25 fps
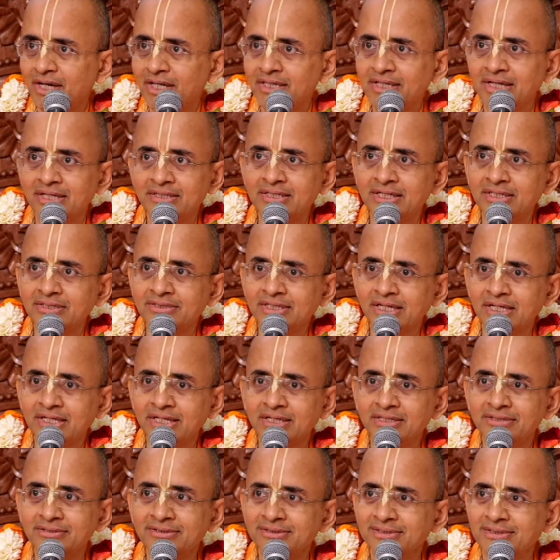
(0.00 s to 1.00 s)
him, all the other
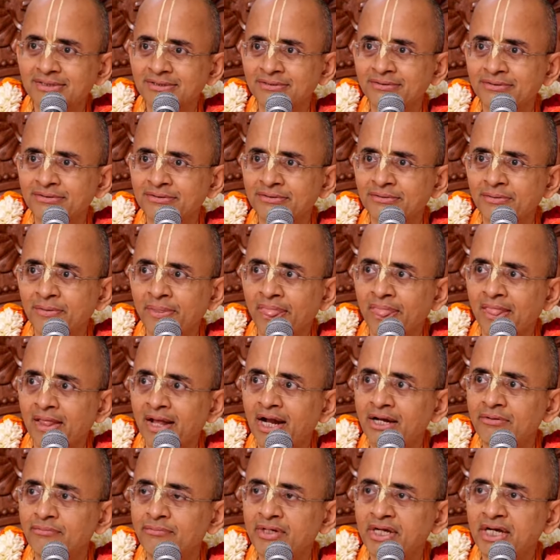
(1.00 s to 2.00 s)
chariots. Huh?
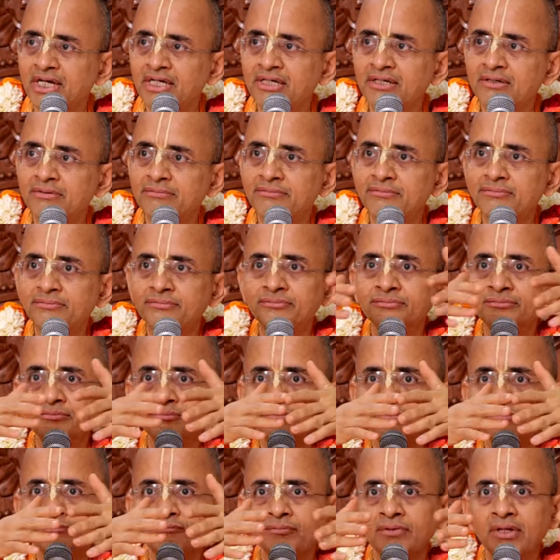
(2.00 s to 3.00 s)
And behind him,
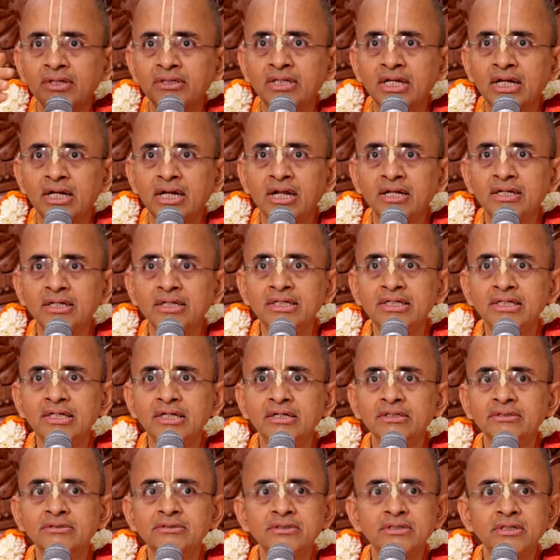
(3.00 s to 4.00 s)
there are
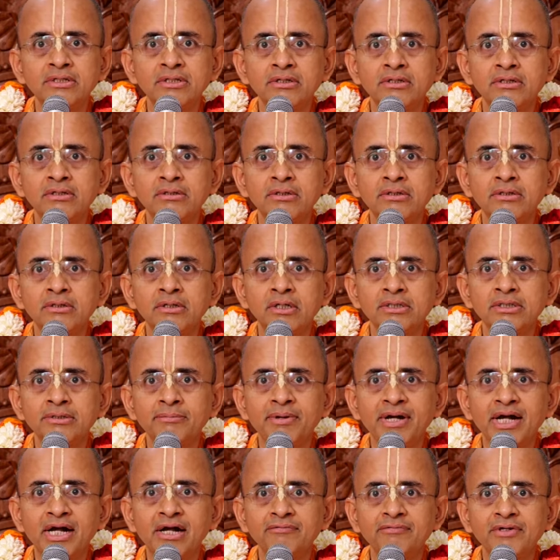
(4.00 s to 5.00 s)
leaders uh, uh, on
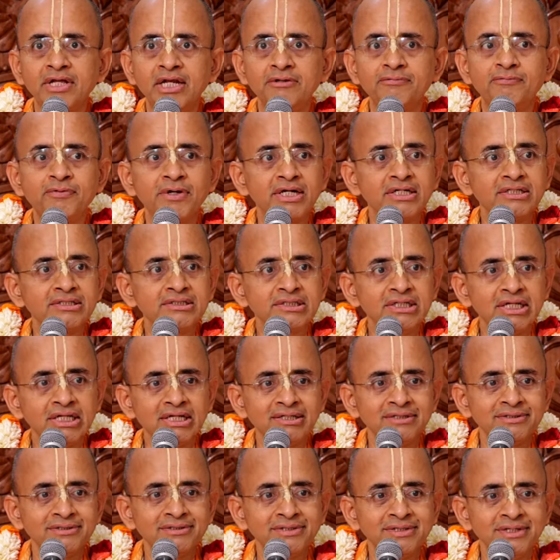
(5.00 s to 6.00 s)
the back of elephants.
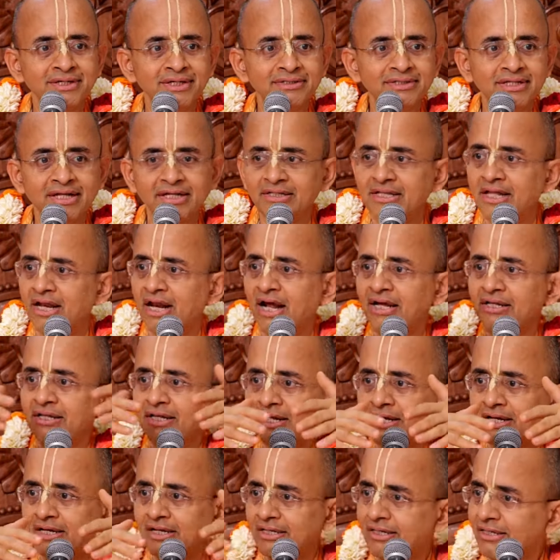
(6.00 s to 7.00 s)
Huh? Then there are
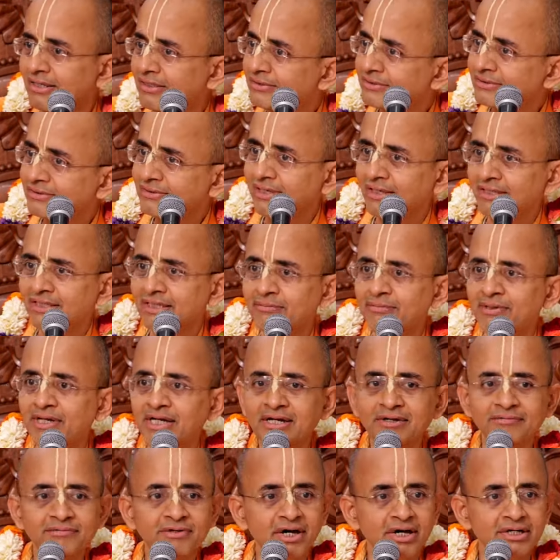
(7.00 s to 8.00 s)
other leaders on the
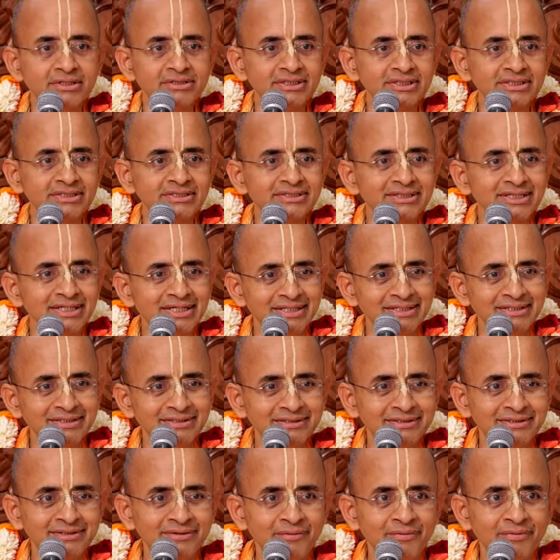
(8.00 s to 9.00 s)
back of horses. Huh?
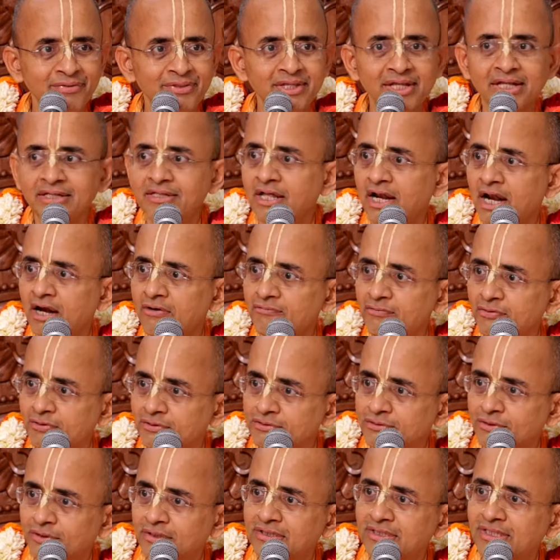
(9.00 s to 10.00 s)
Then there are
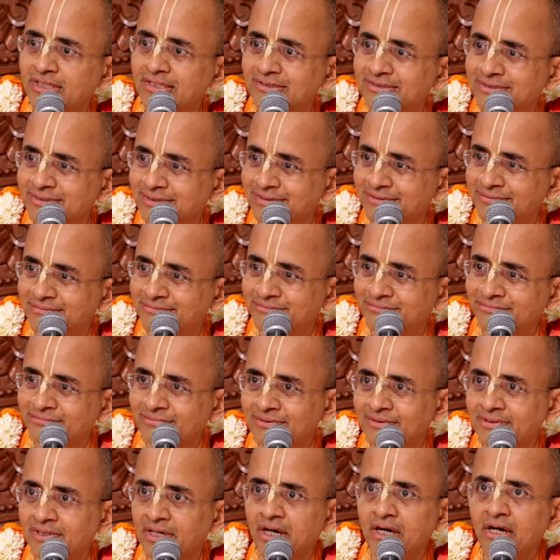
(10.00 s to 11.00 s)
foot soldiers. Huh?
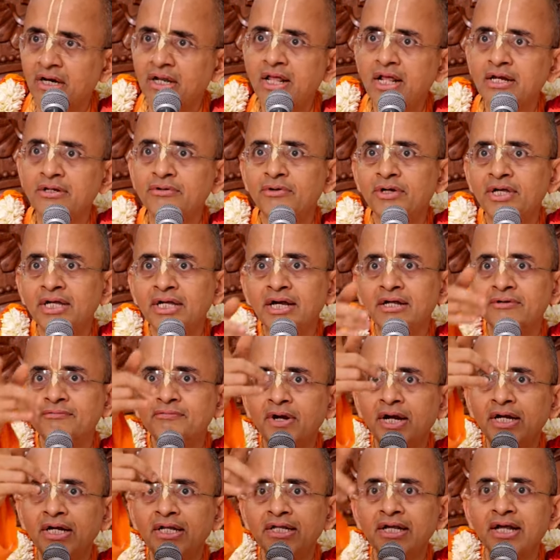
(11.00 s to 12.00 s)
All are going
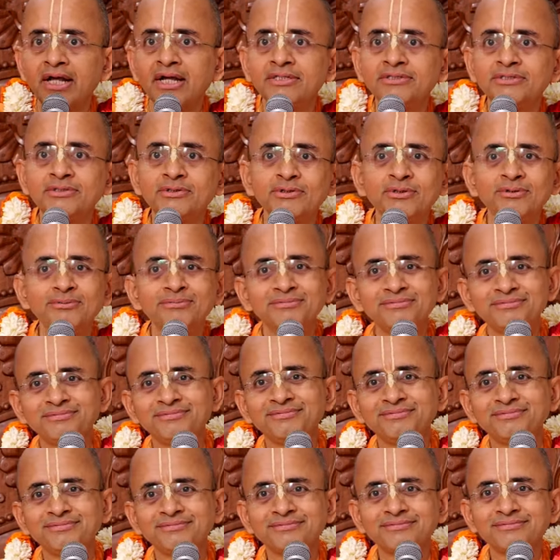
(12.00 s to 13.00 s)
and fighting against whom?
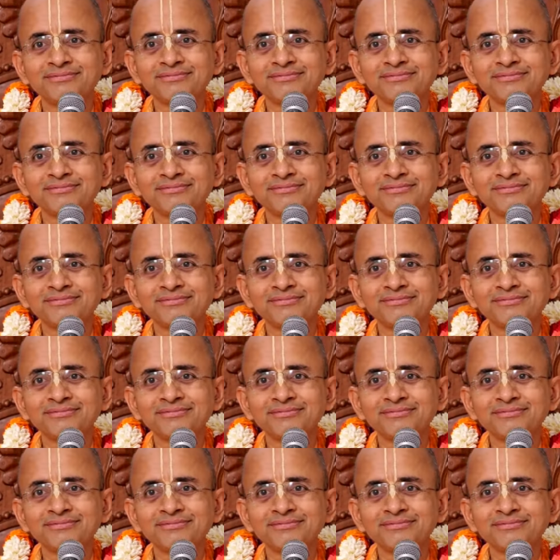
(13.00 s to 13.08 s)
